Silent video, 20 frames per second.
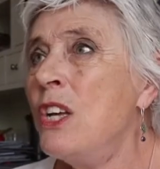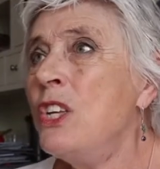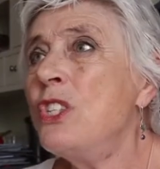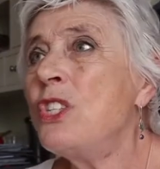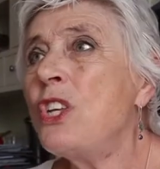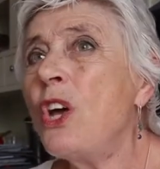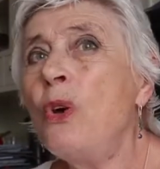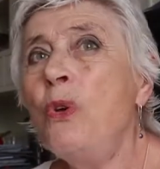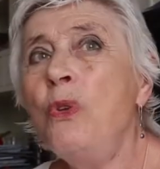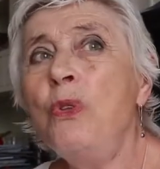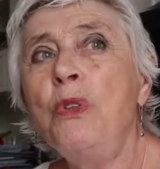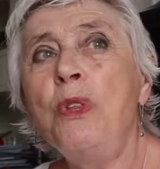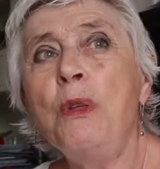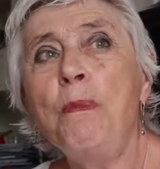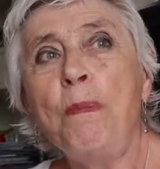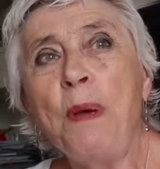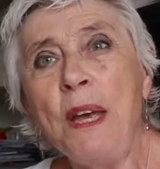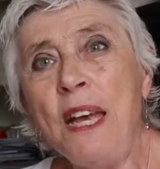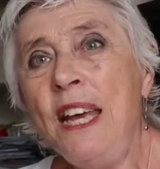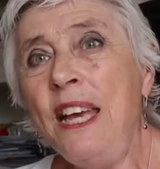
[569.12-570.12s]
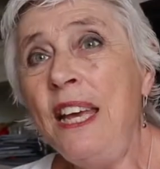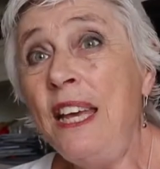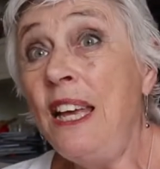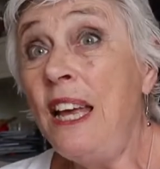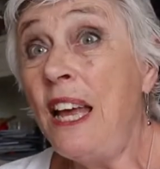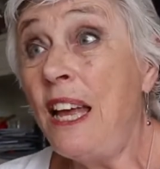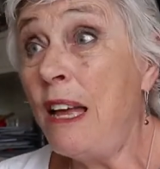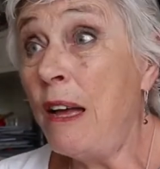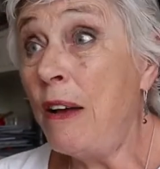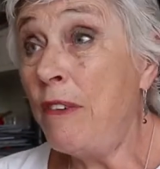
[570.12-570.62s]
So the
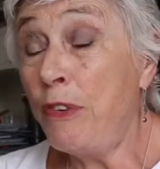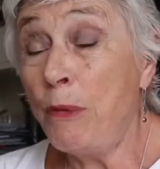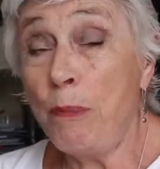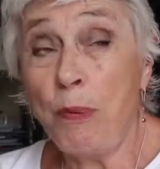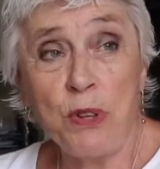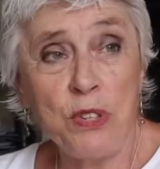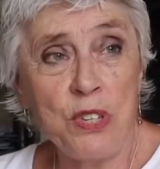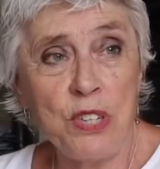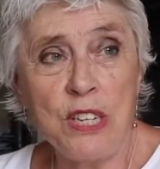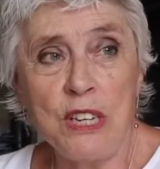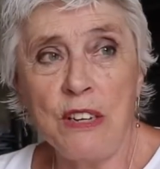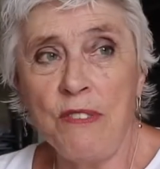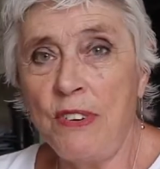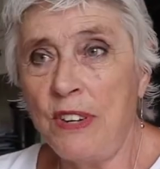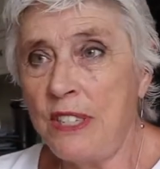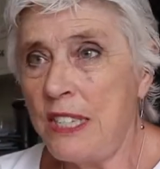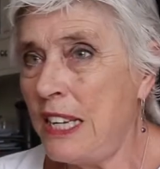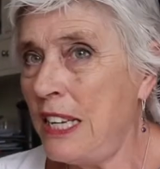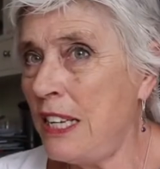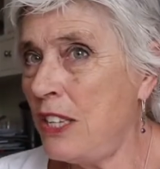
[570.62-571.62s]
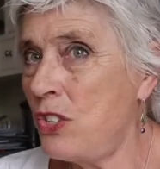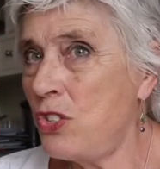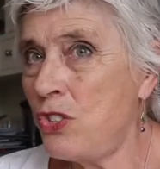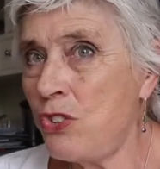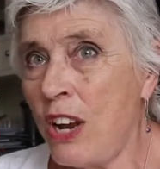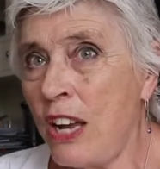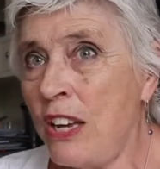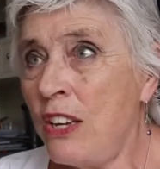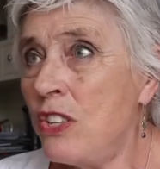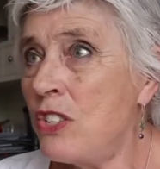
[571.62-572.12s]
P for positivity is
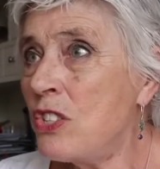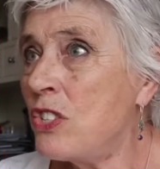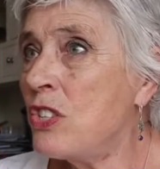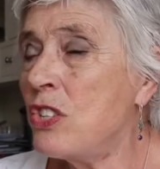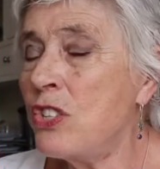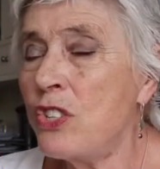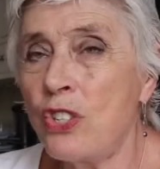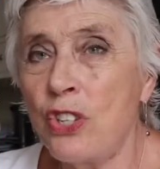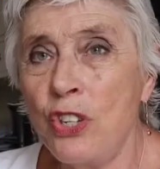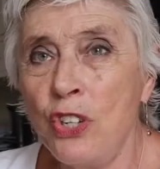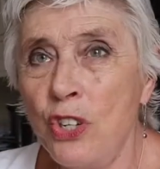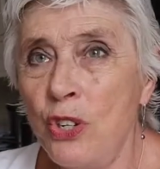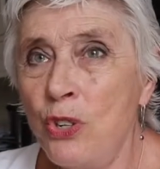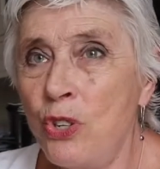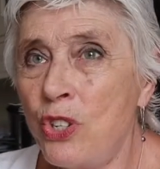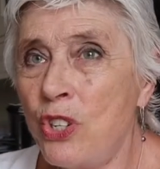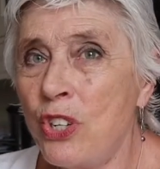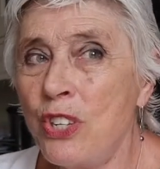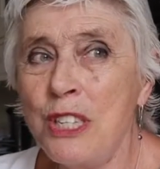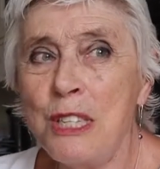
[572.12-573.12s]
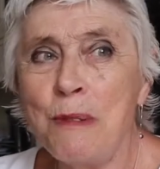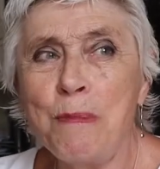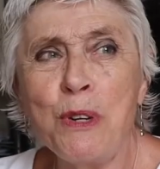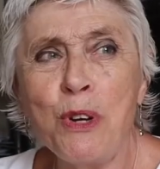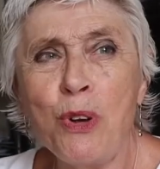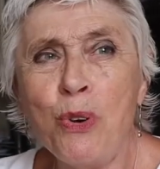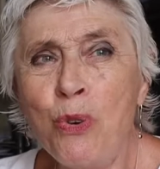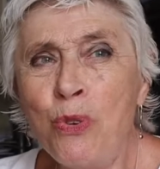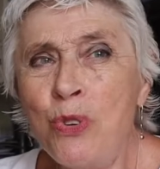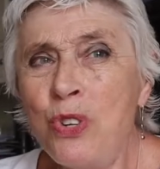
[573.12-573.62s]
strengths, solutions,
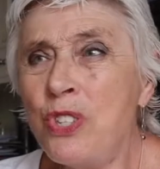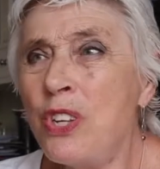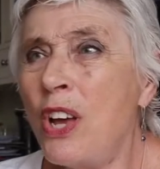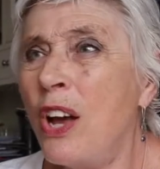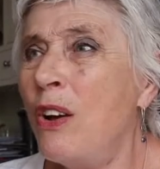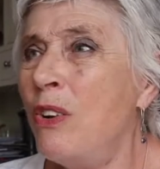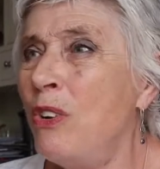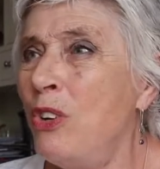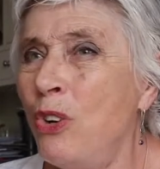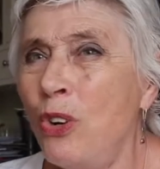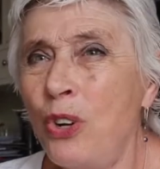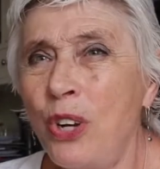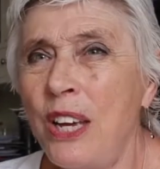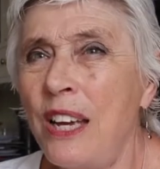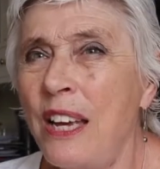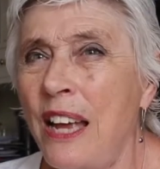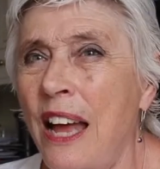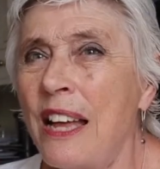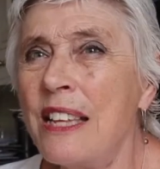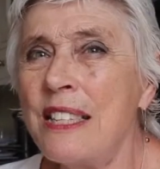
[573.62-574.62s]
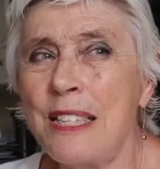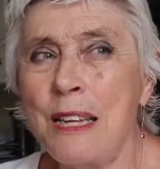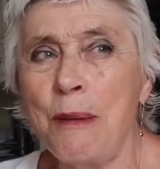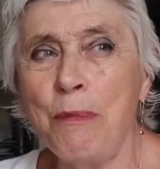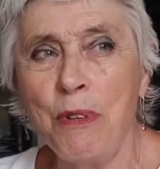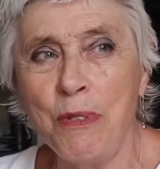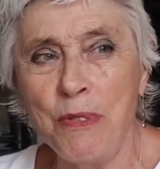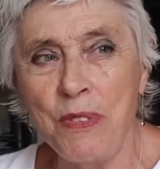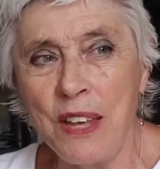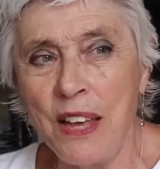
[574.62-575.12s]
but also looking at
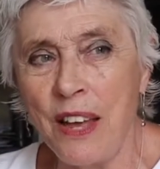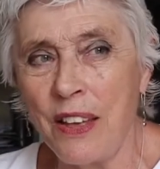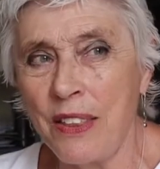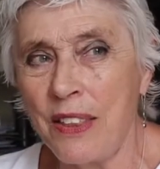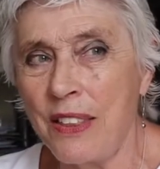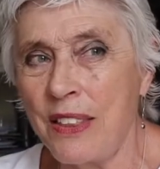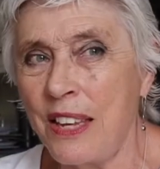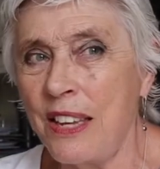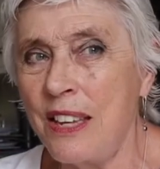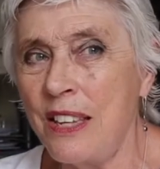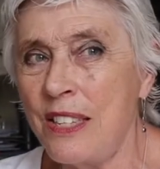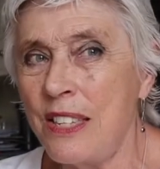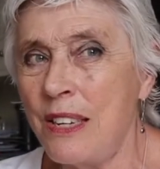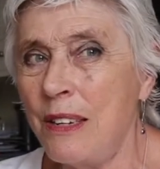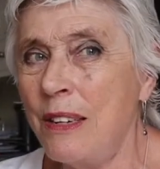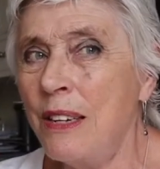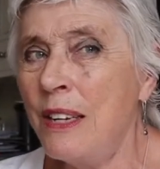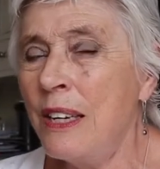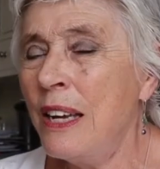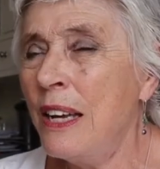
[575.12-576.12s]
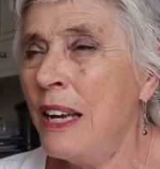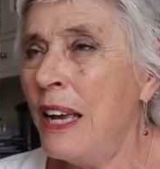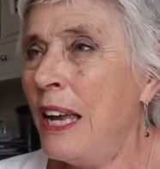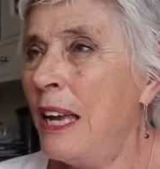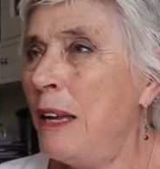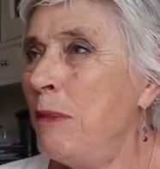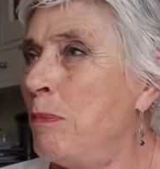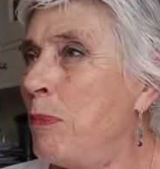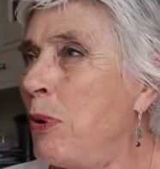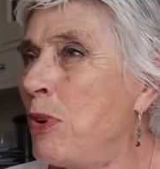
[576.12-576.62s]
some of the other things
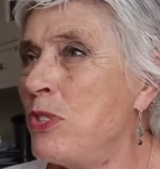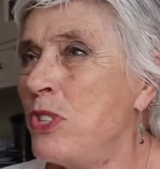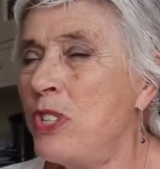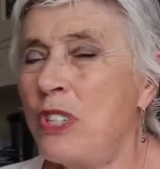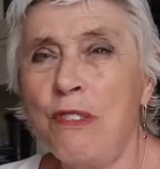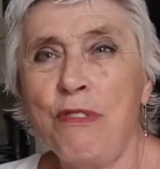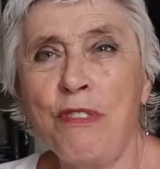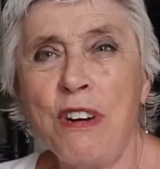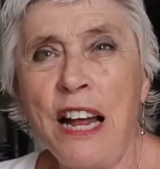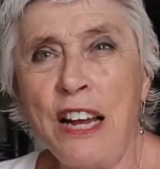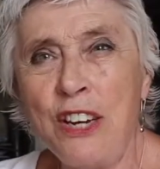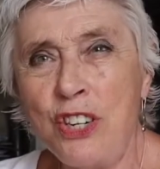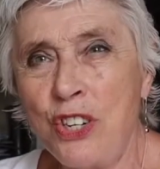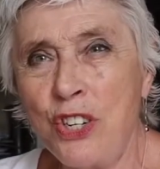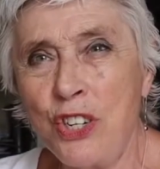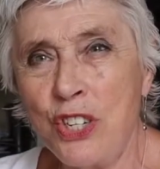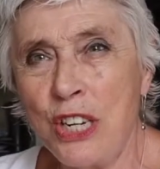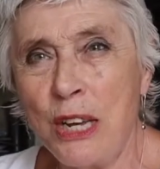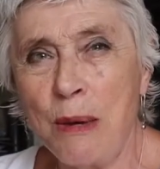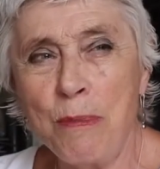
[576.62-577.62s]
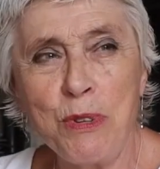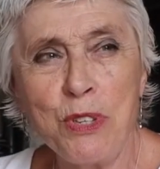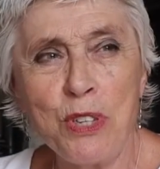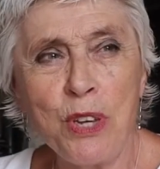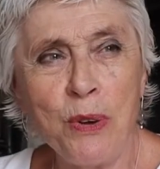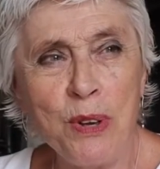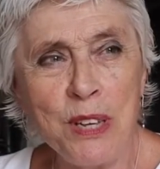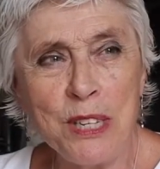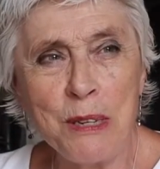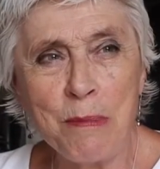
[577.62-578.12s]
in positive relationships.
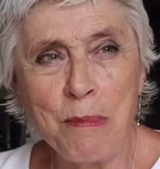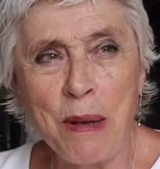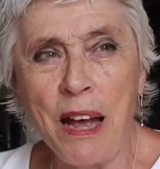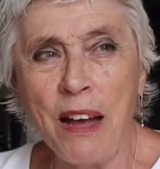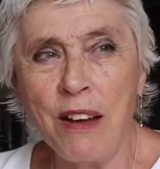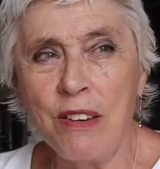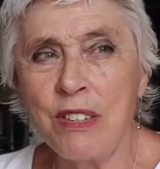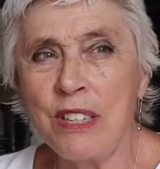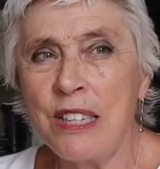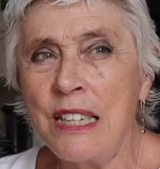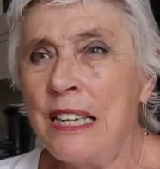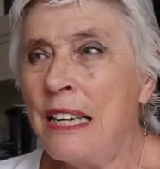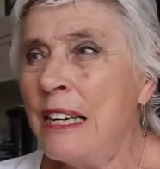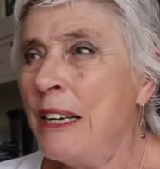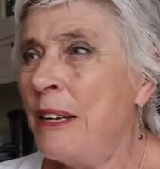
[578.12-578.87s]
So it's about